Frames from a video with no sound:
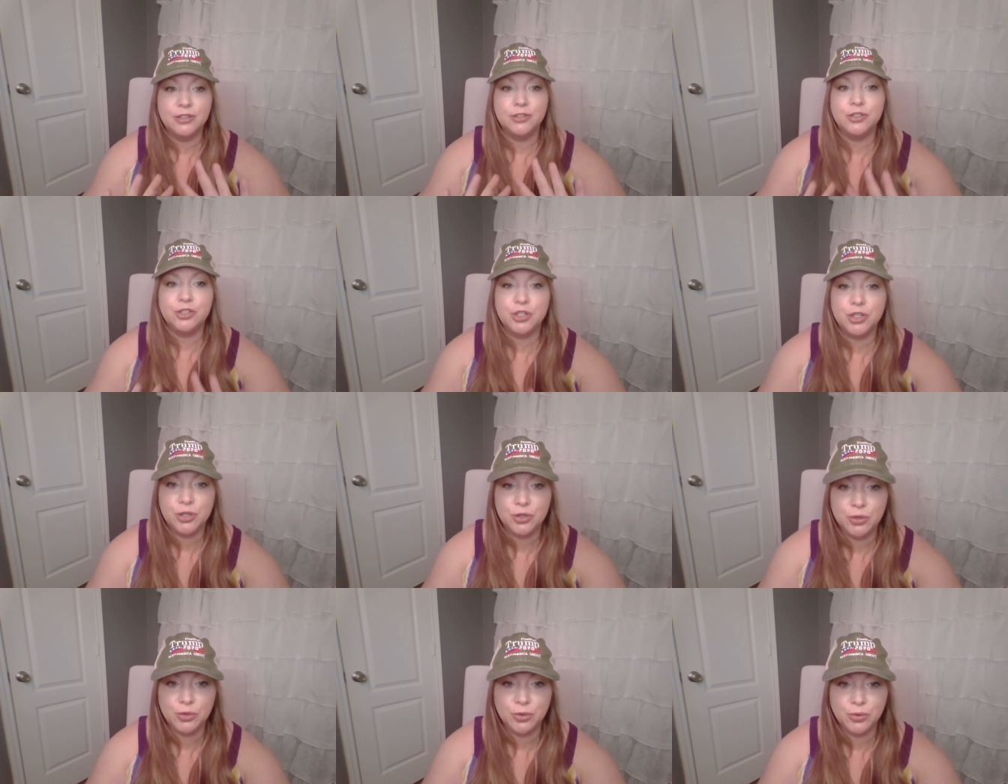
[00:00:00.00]

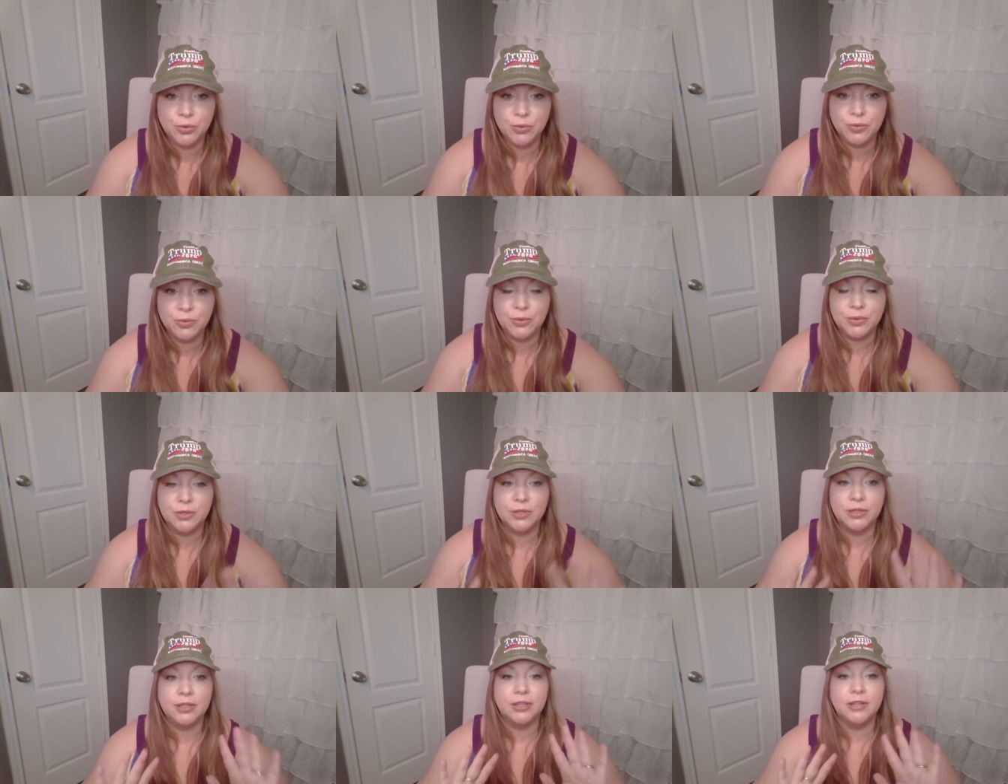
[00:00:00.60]
to
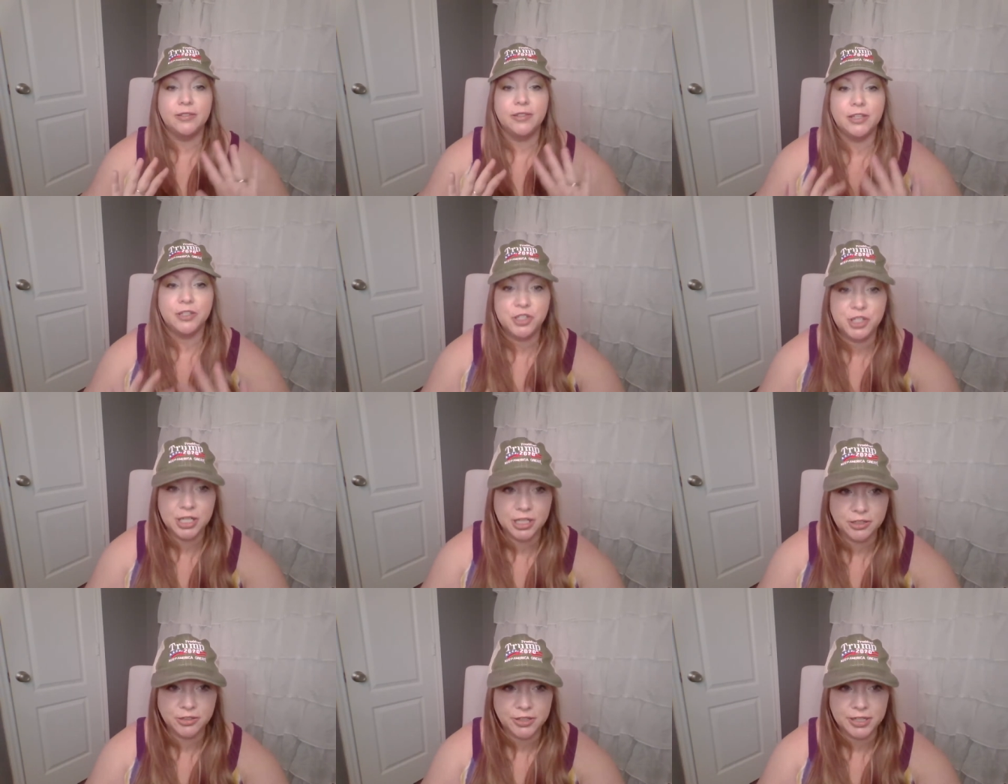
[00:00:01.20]
the
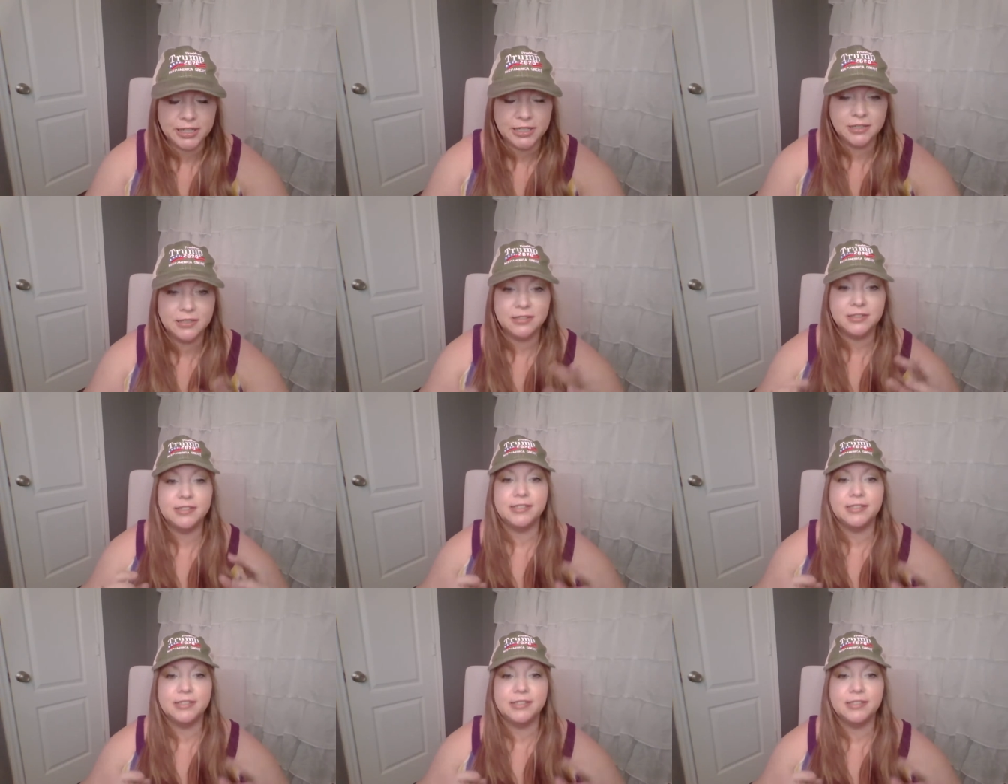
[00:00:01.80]
children.